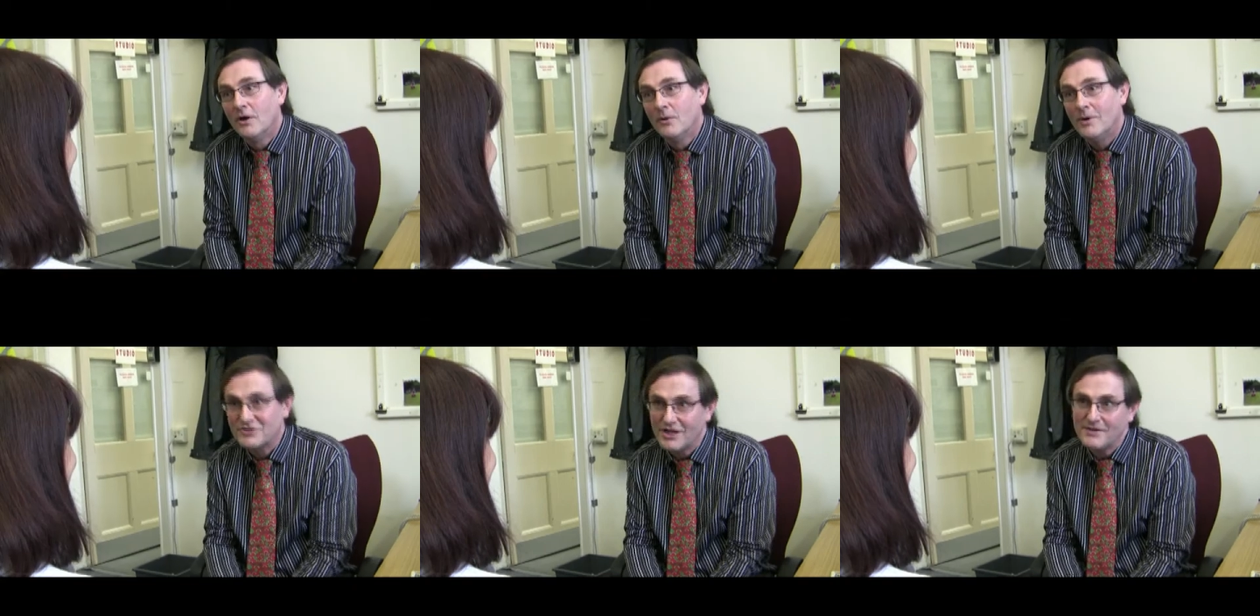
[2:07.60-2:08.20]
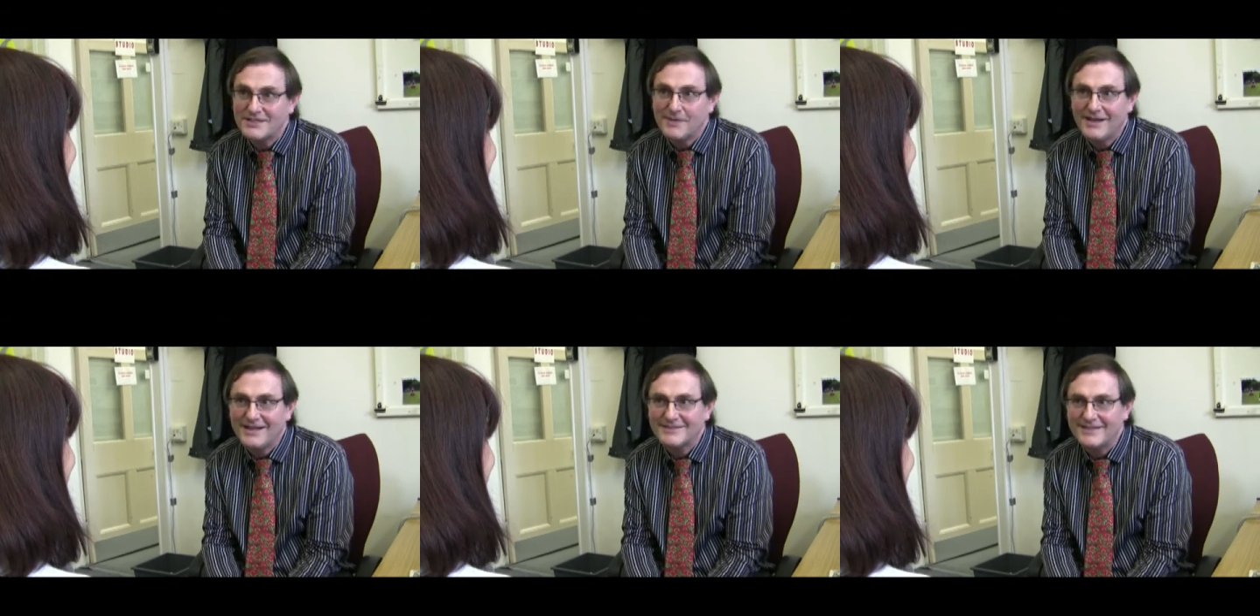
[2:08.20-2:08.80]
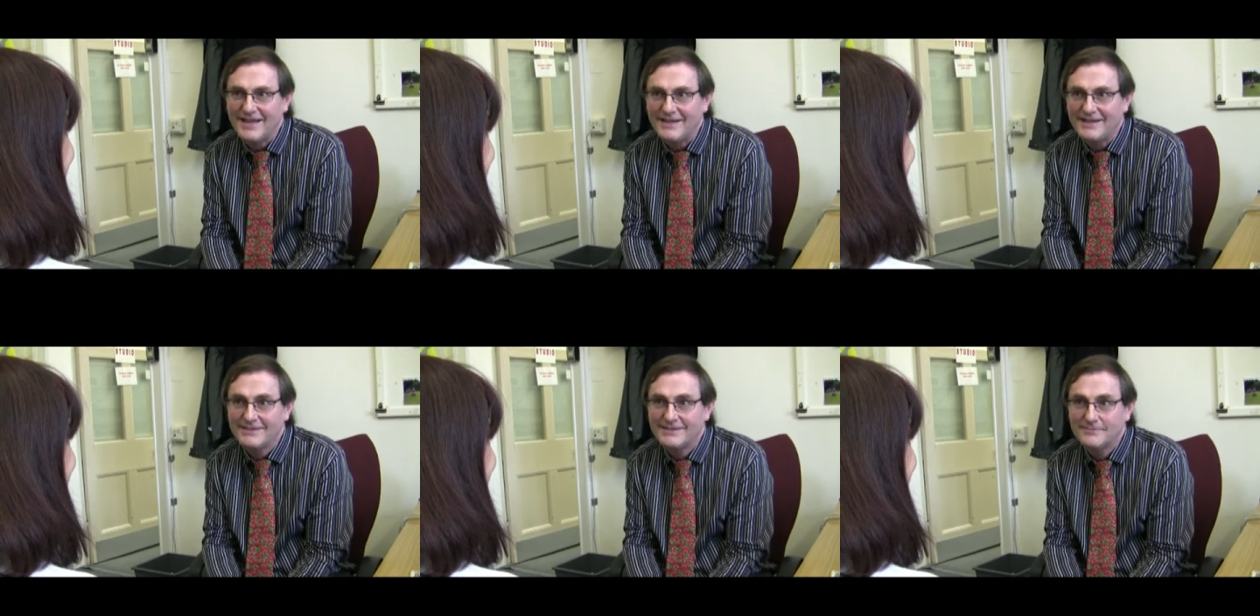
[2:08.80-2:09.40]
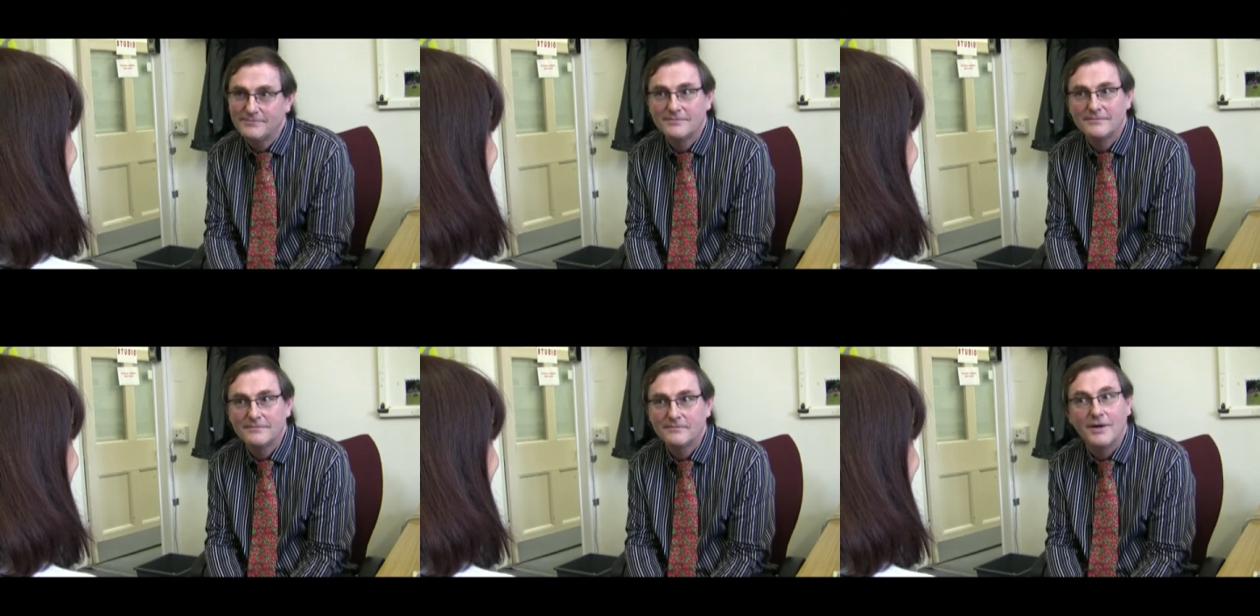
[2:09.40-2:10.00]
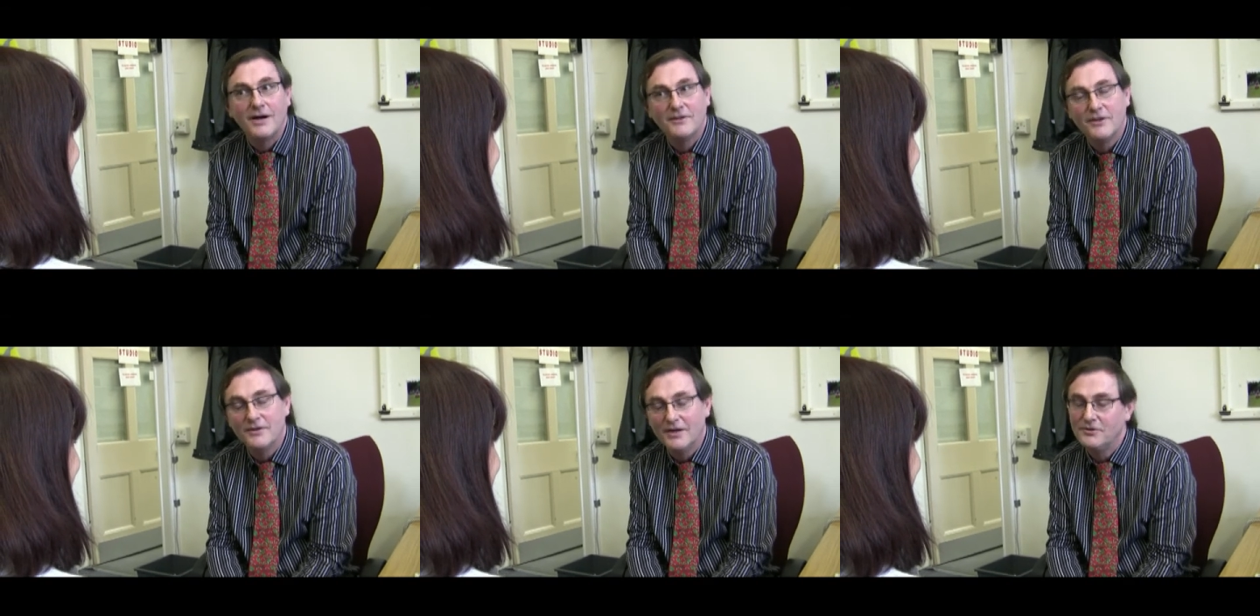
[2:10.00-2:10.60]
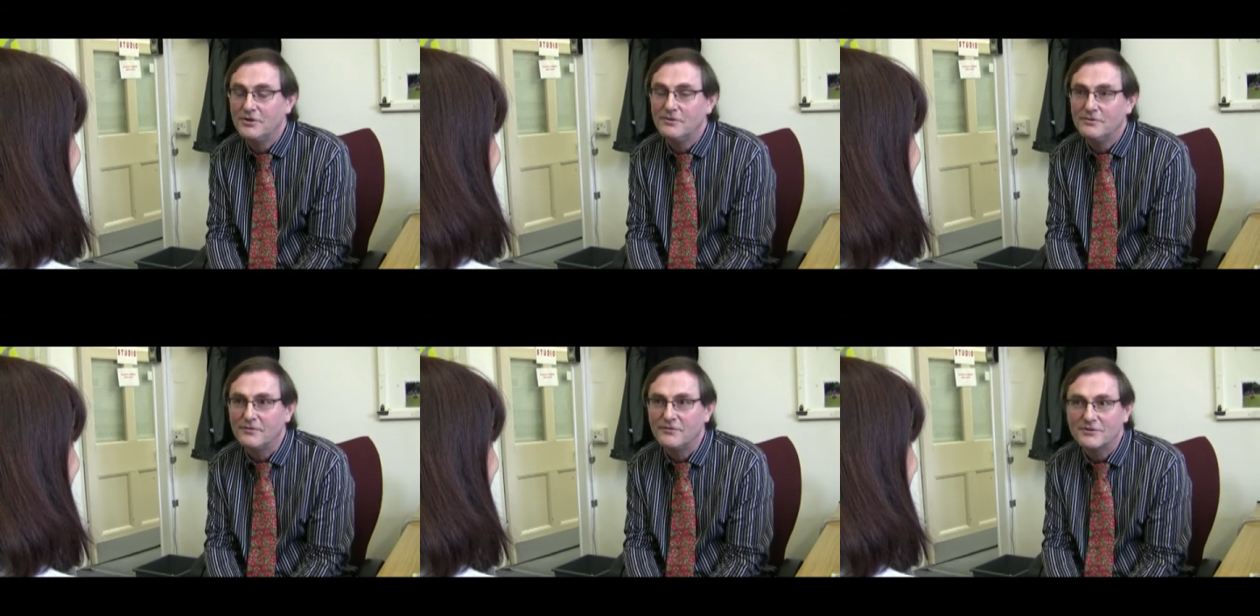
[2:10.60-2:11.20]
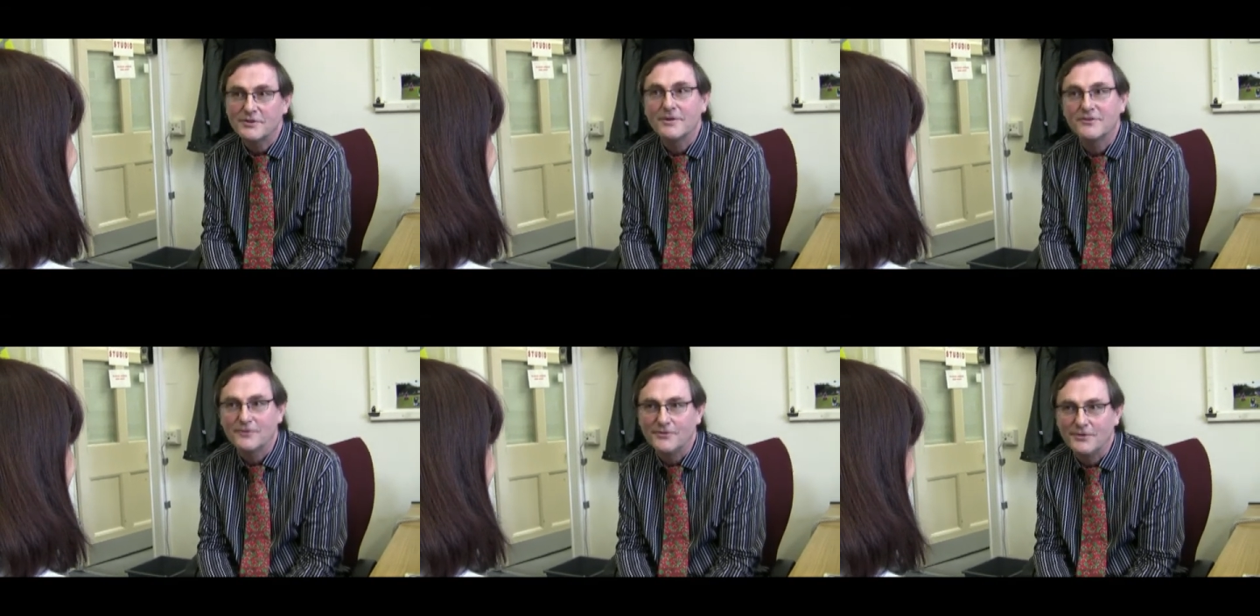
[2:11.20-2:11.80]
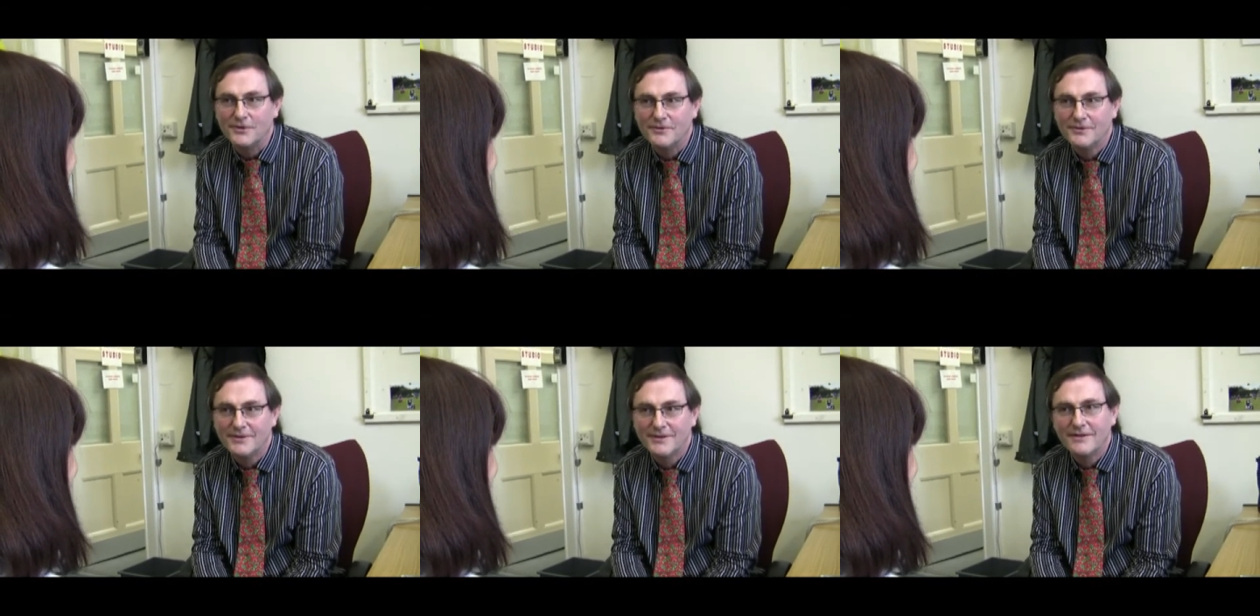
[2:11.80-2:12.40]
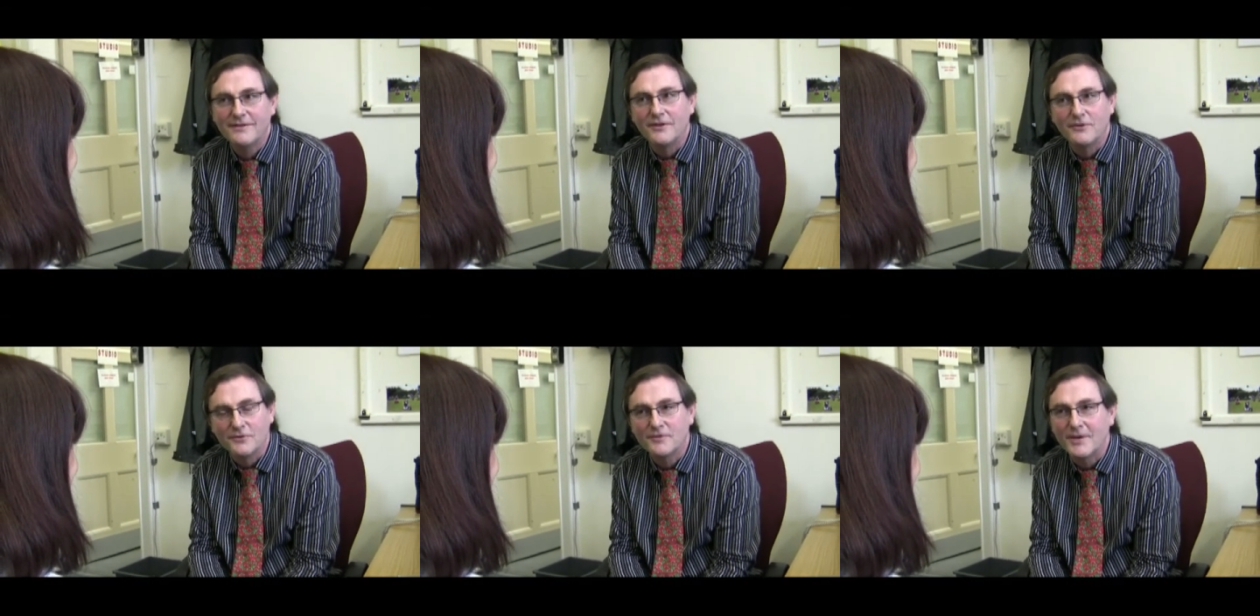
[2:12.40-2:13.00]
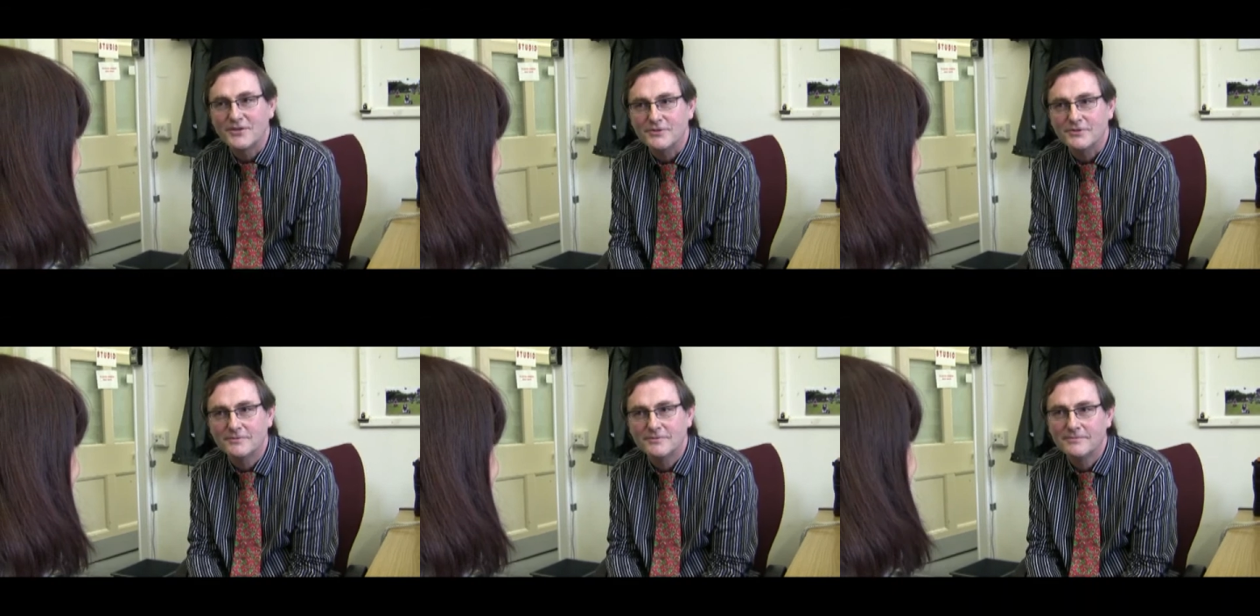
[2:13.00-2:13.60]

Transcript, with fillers: Well, Joan, it's my last day, but I knew, I knew the first time I saw you that you were special.